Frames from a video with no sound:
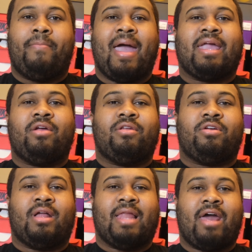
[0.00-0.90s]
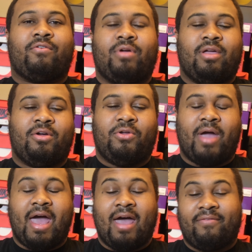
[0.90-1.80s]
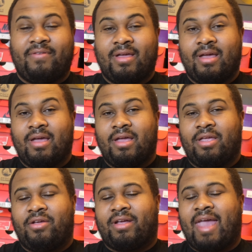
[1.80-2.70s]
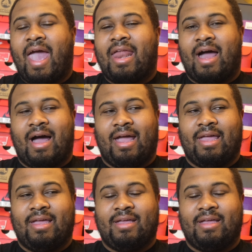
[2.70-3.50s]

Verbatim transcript: Back here near your lateral heel, you have your cat eye.